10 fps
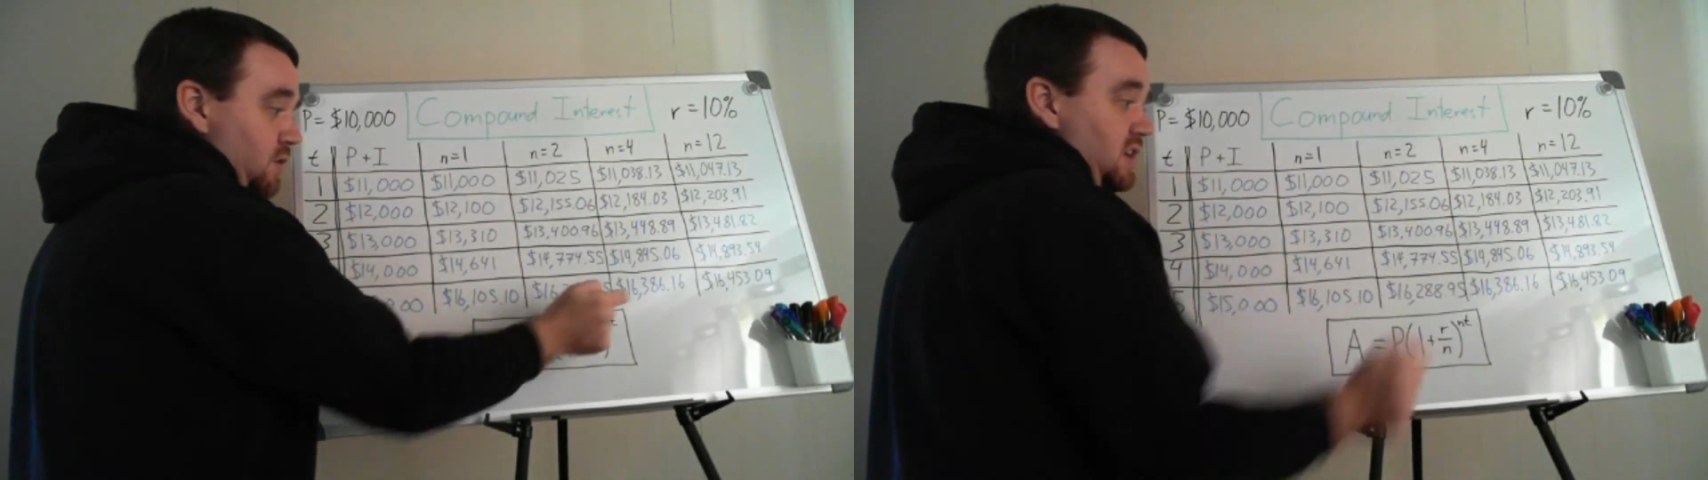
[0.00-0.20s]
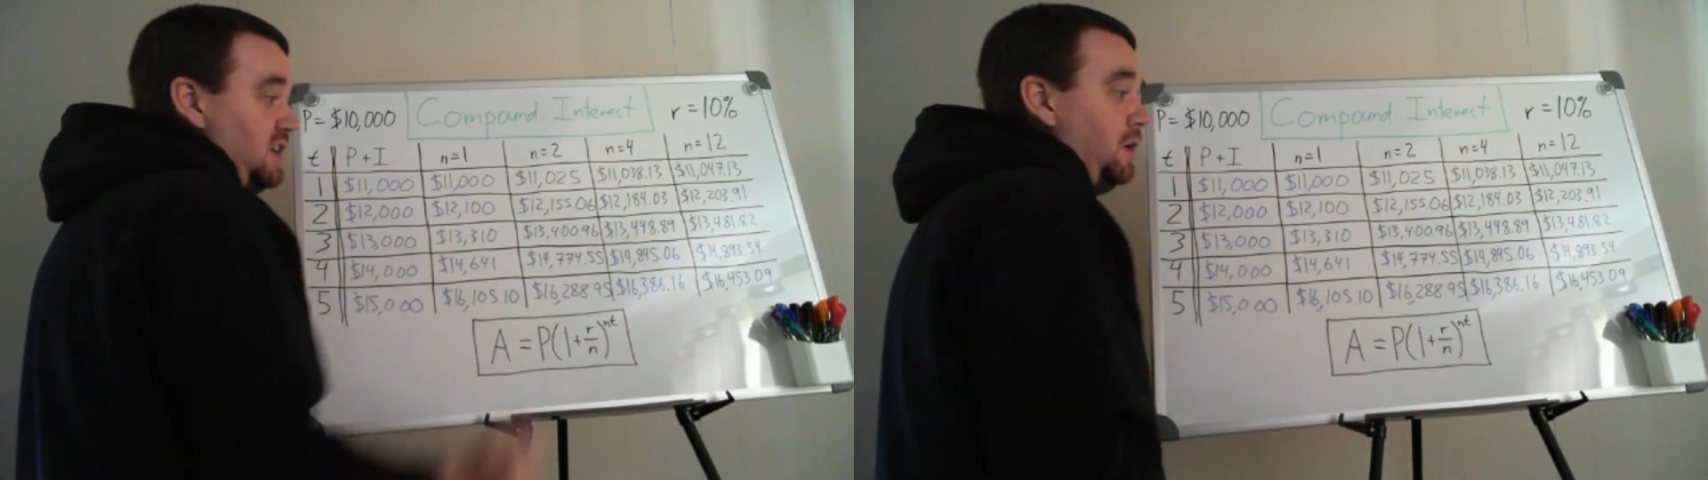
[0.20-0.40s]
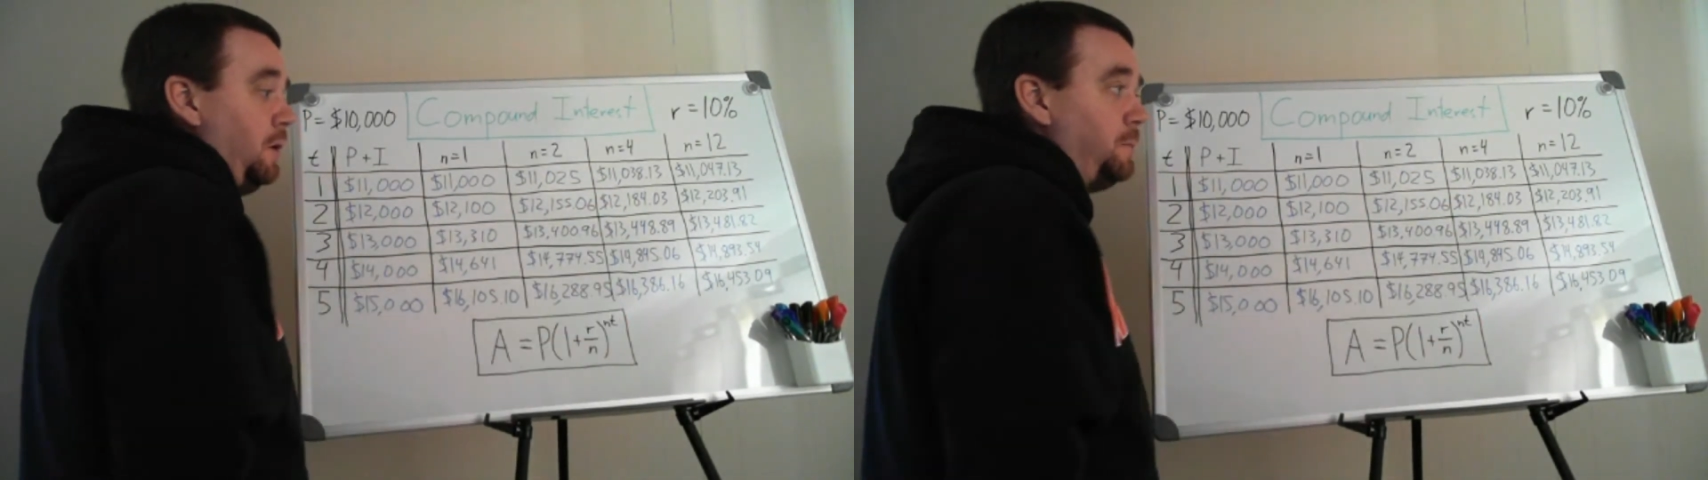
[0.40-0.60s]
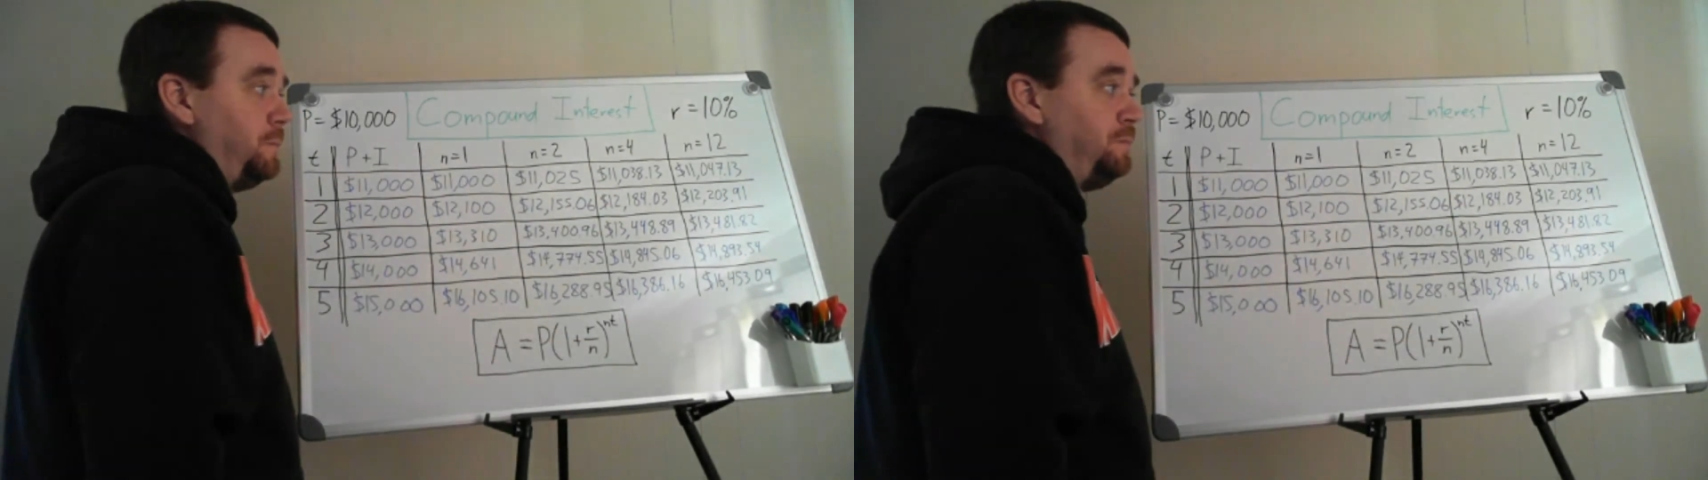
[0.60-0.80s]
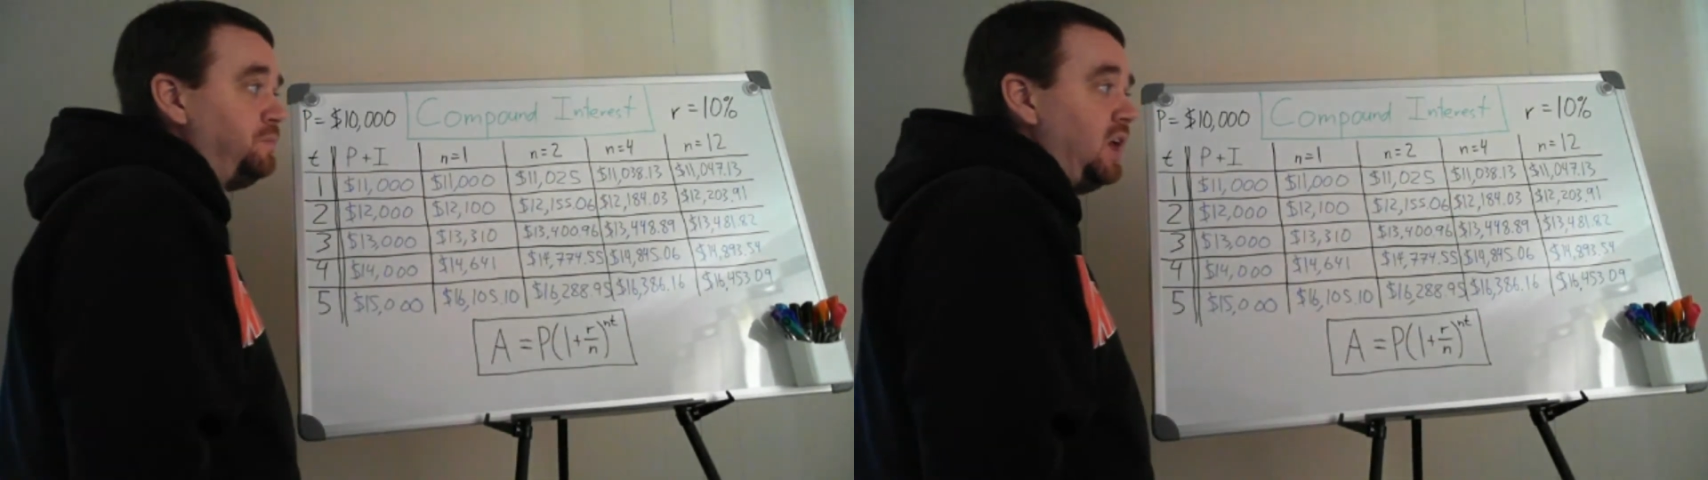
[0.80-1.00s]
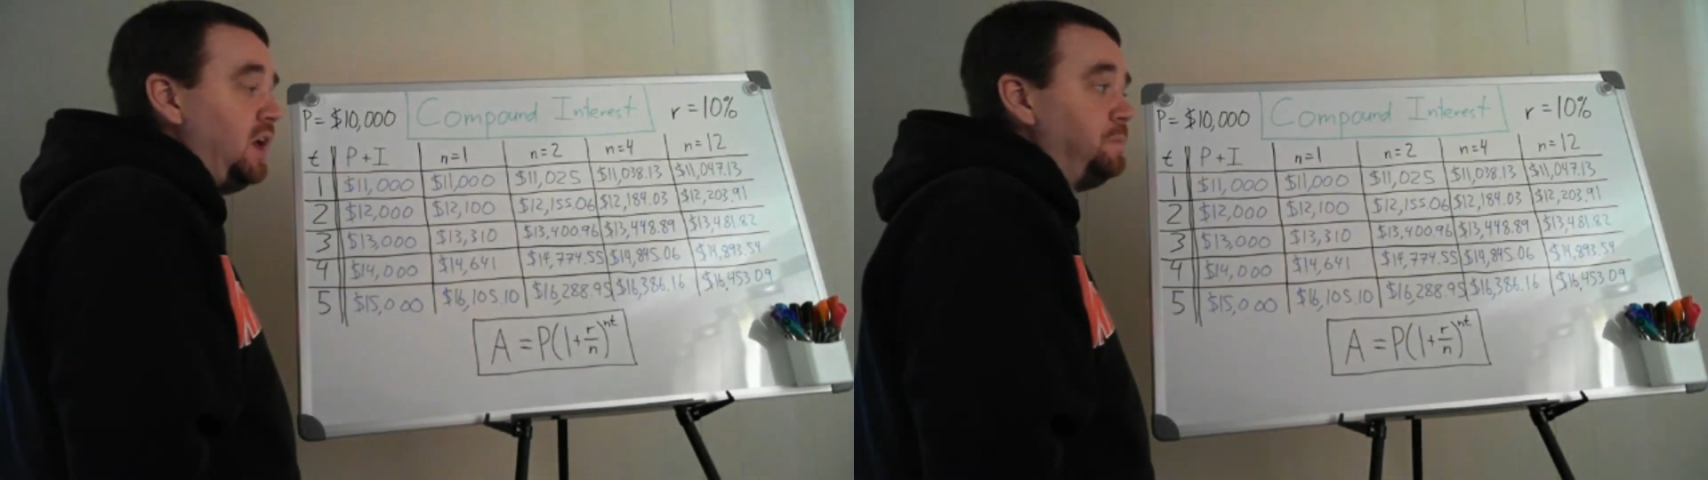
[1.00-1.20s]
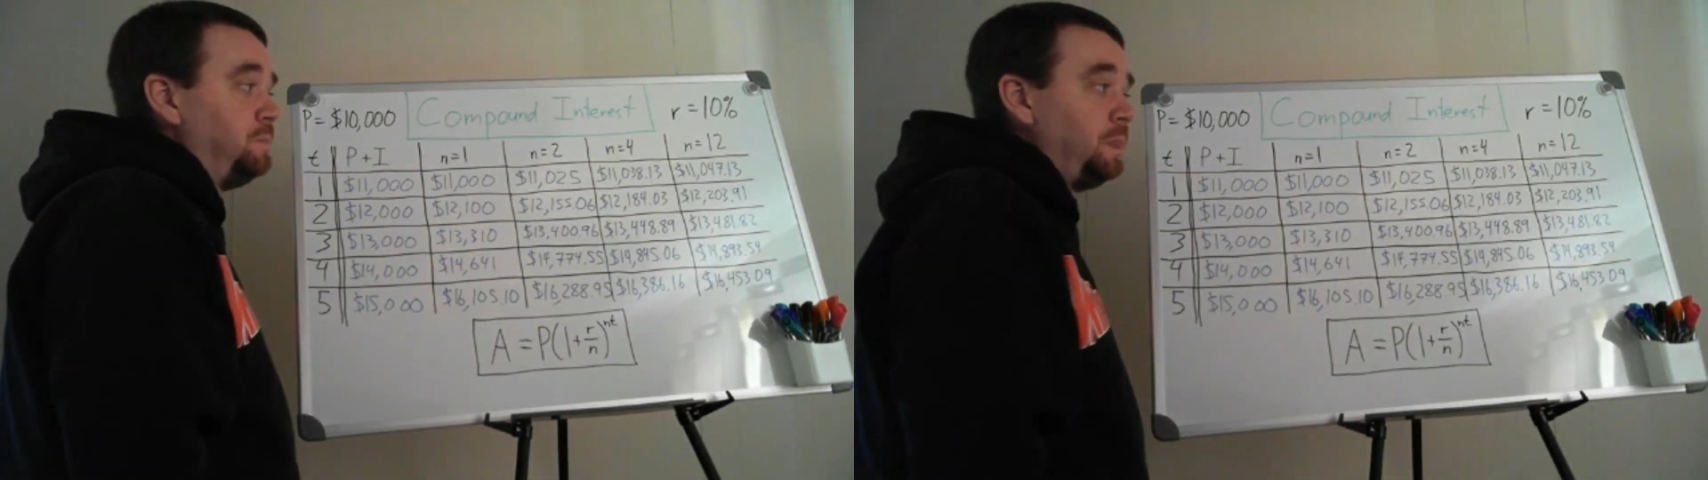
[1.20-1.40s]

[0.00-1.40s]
to here. Okay?